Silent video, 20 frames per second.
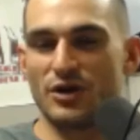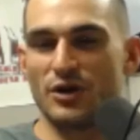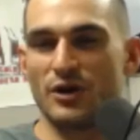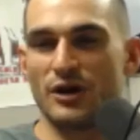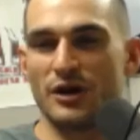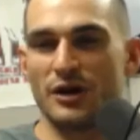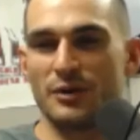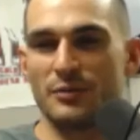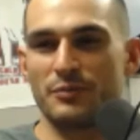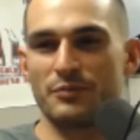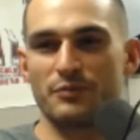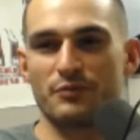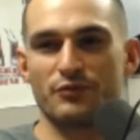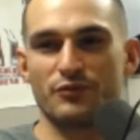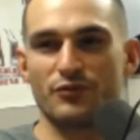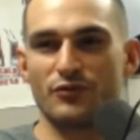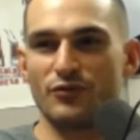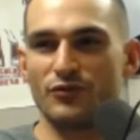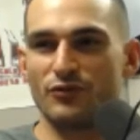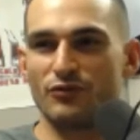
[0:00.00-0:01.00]
So,
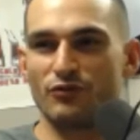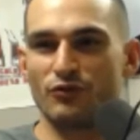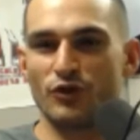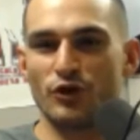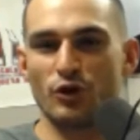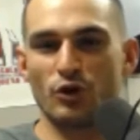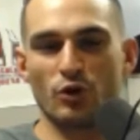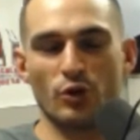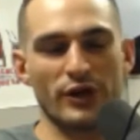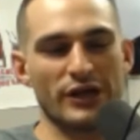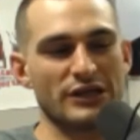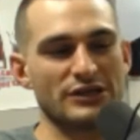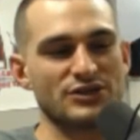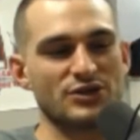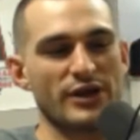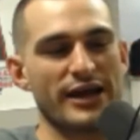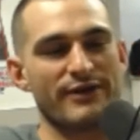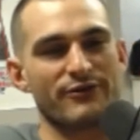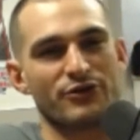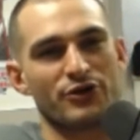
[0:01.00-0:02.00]
real quick,
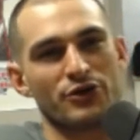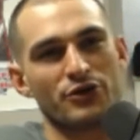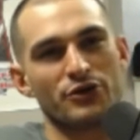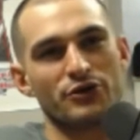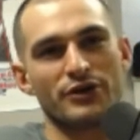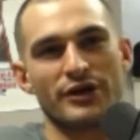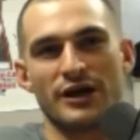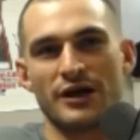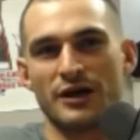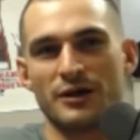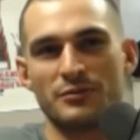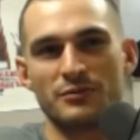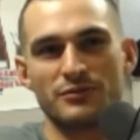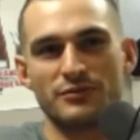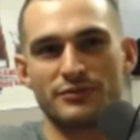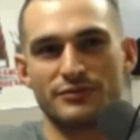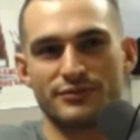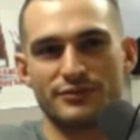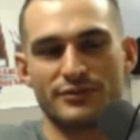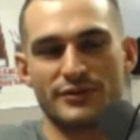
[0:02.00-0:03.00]
so after
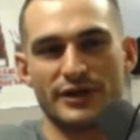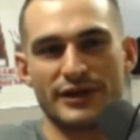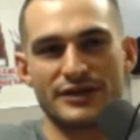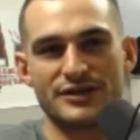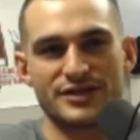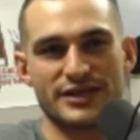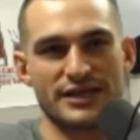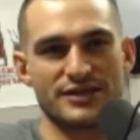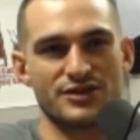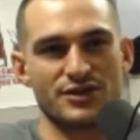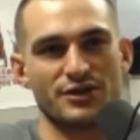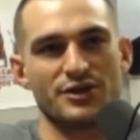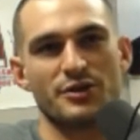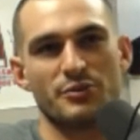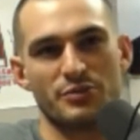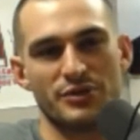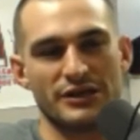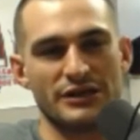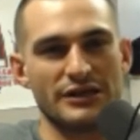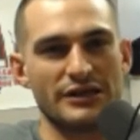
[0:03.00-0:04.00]
I just got done
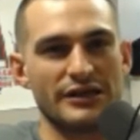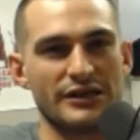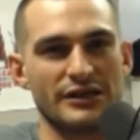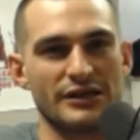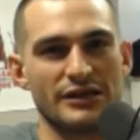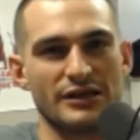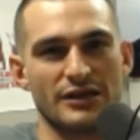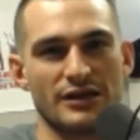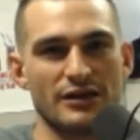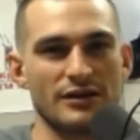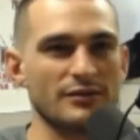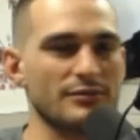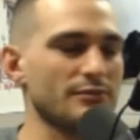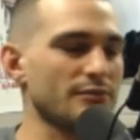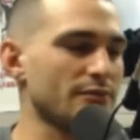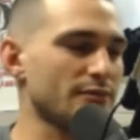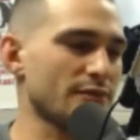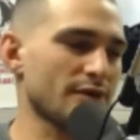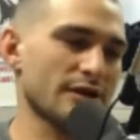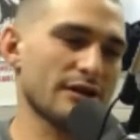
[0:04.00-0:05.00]
competing, I
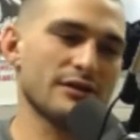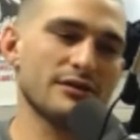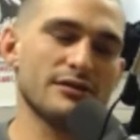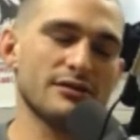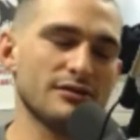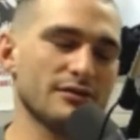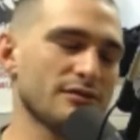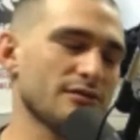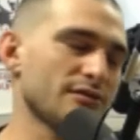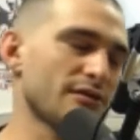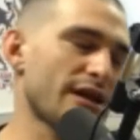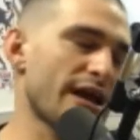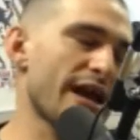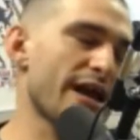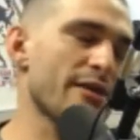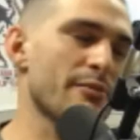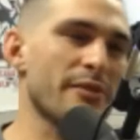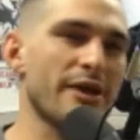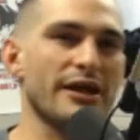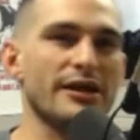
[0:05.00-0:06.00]

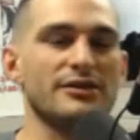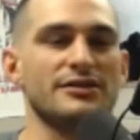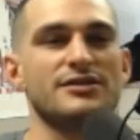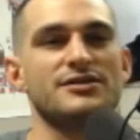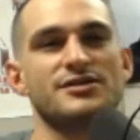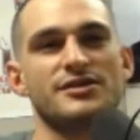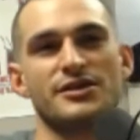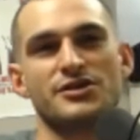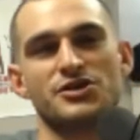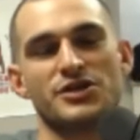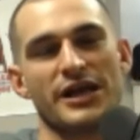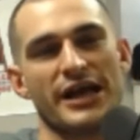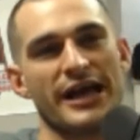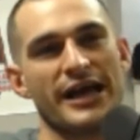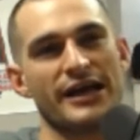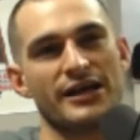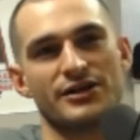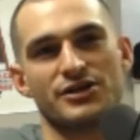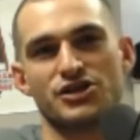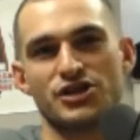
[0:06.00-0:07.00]
had to make a decision. I
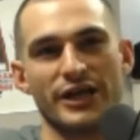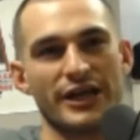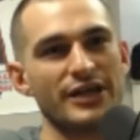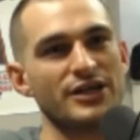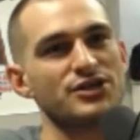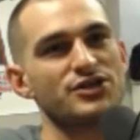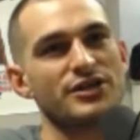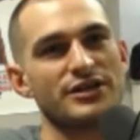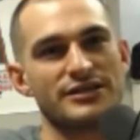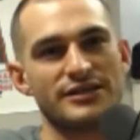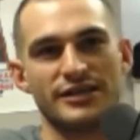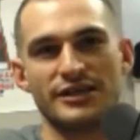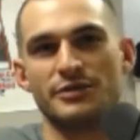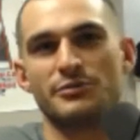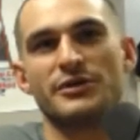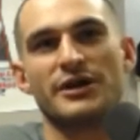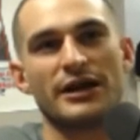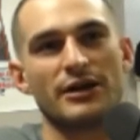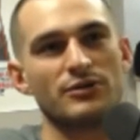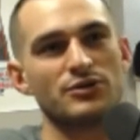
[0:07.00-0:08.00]
had to change the
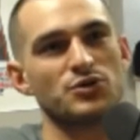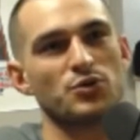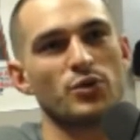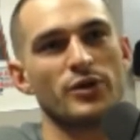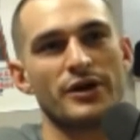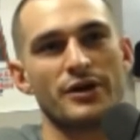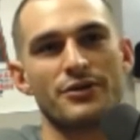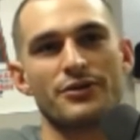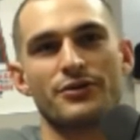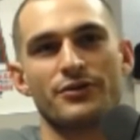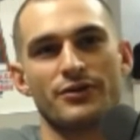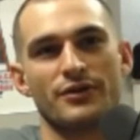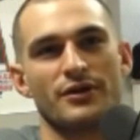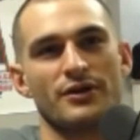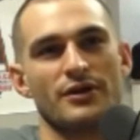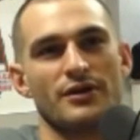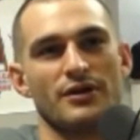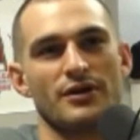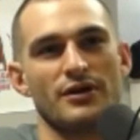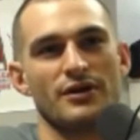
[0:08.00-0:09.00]
team that I was with,
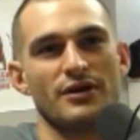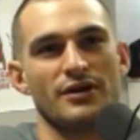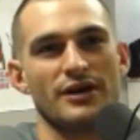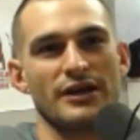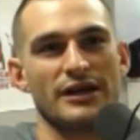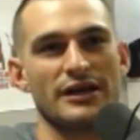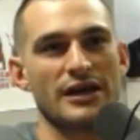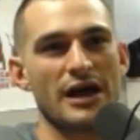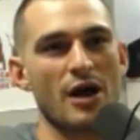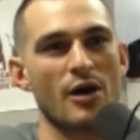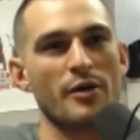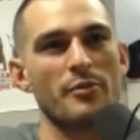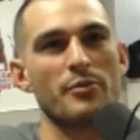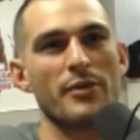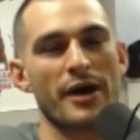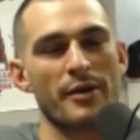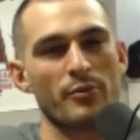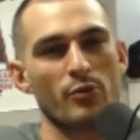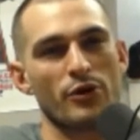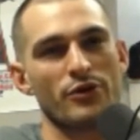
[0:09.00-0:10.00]
and now
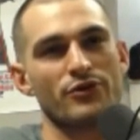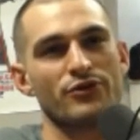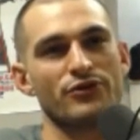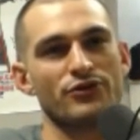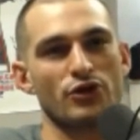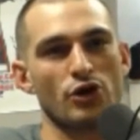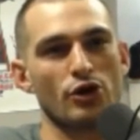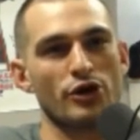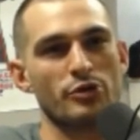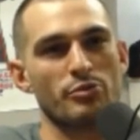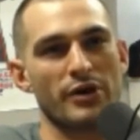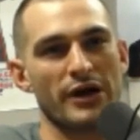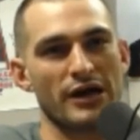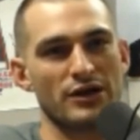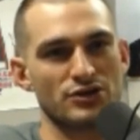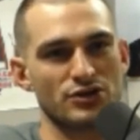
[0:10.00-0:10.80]
I'm with Tony